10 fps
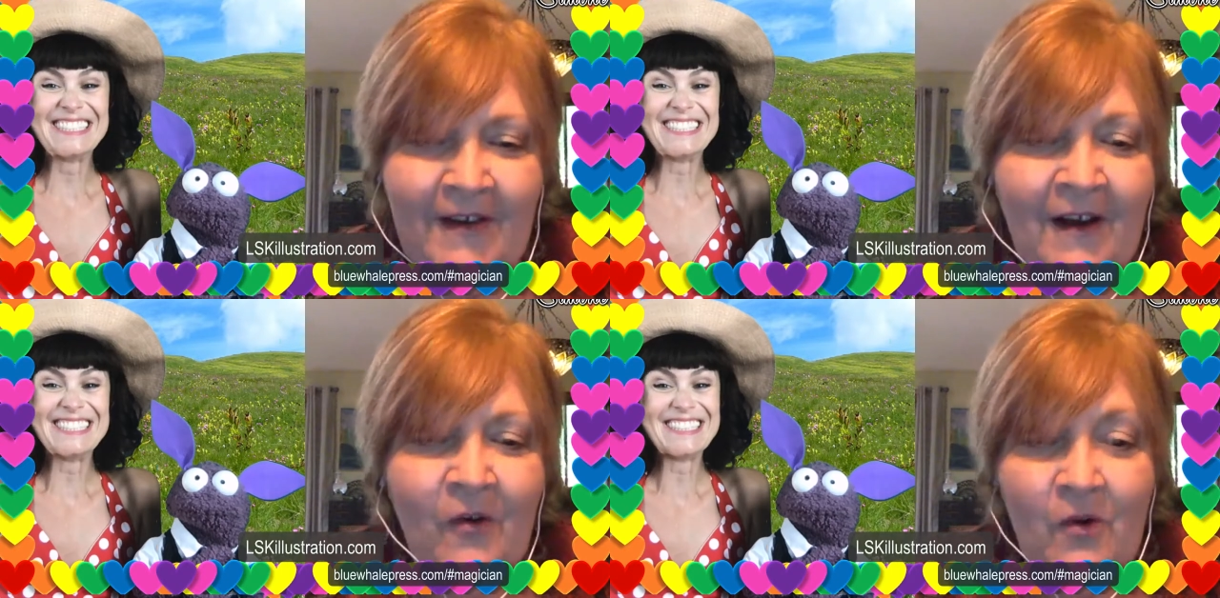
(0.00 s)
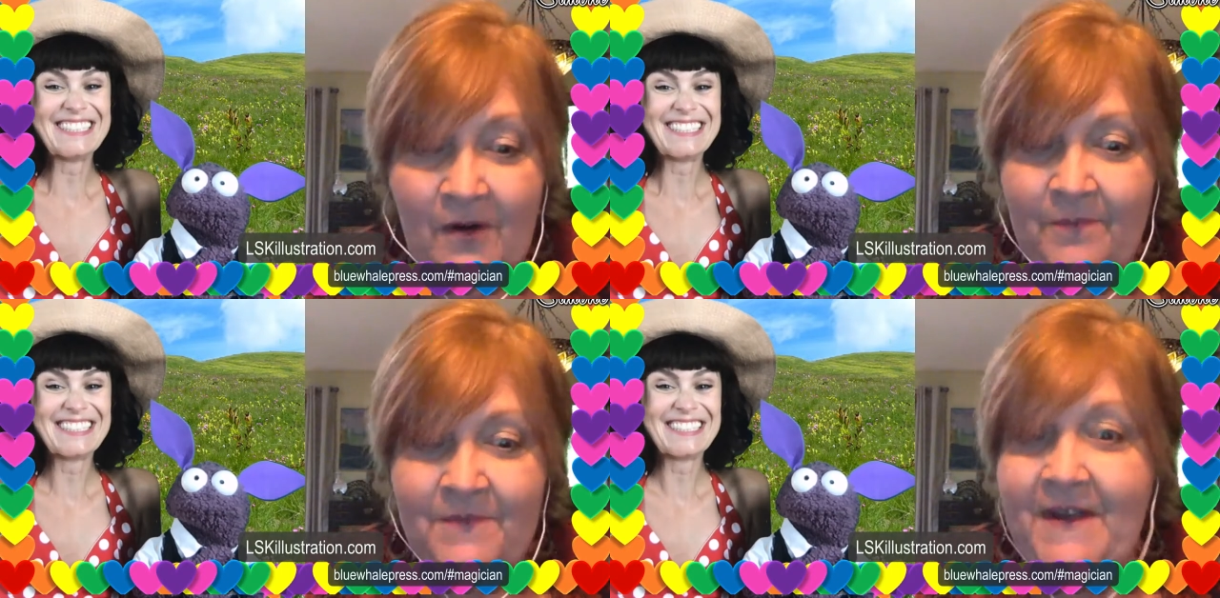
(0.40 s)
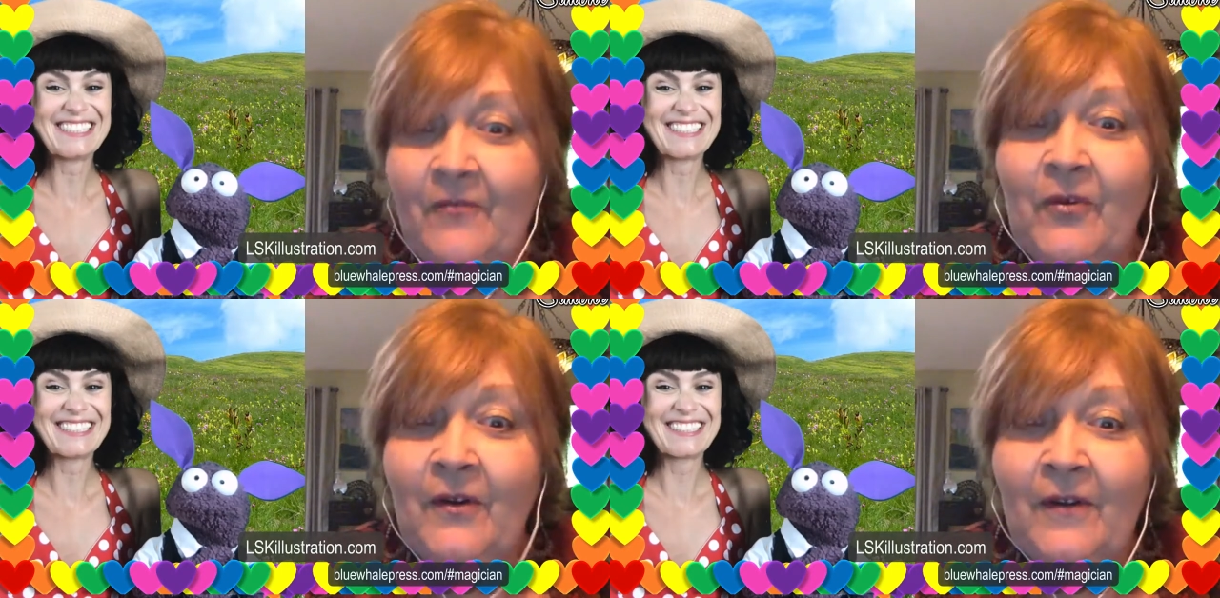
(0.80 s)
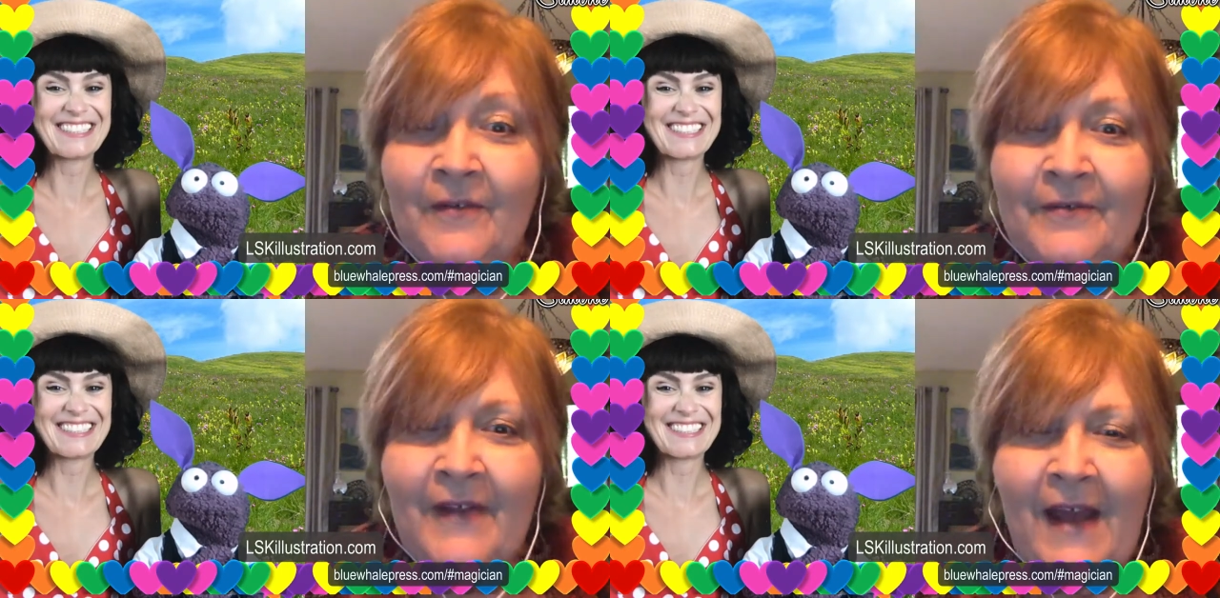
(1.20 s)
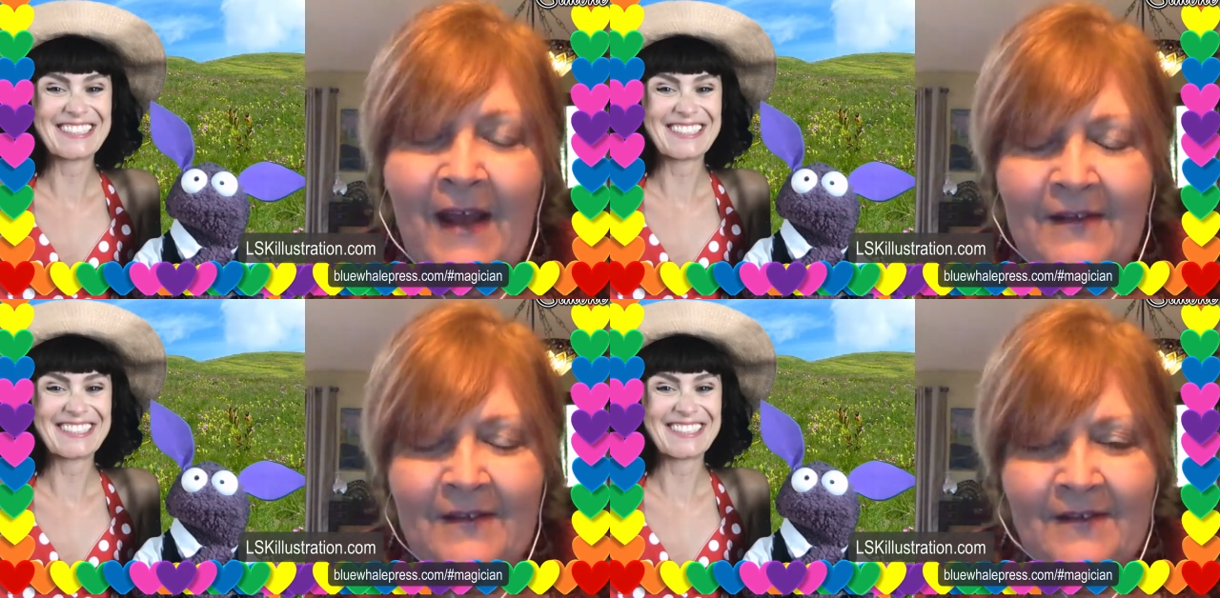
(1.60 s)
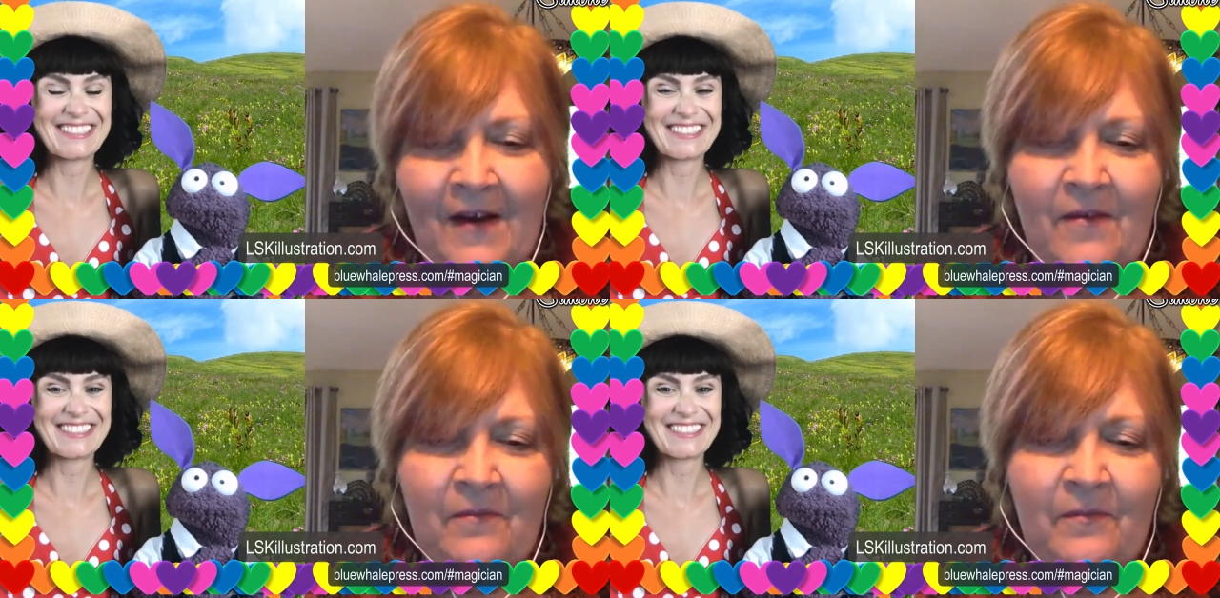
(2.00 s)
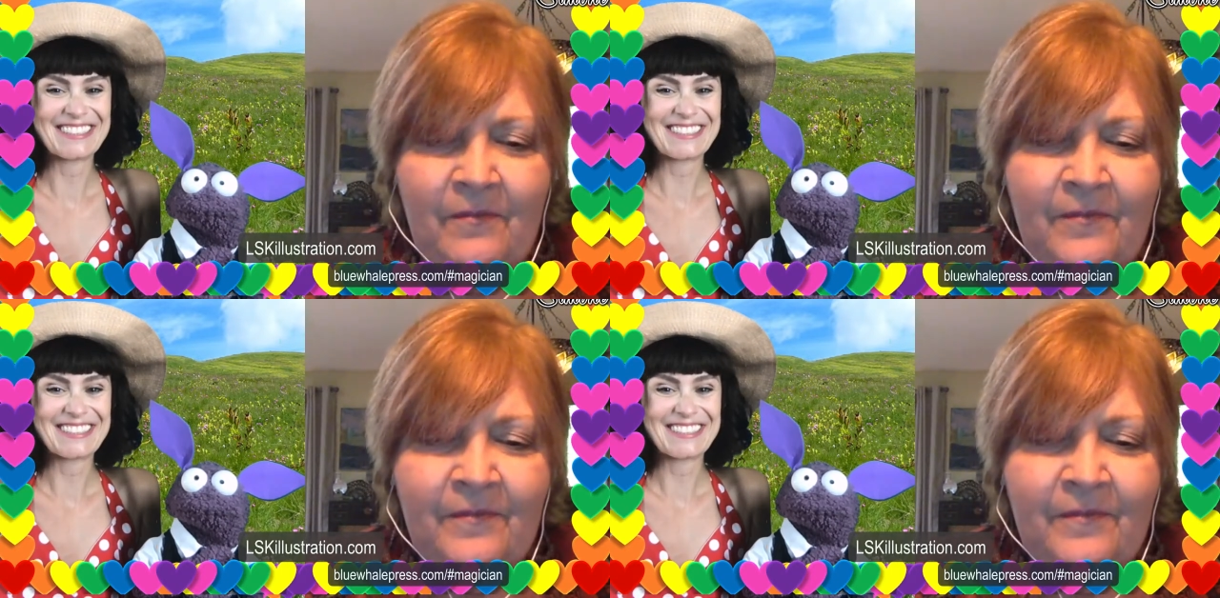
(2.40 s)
Speaker 1: or several. And um,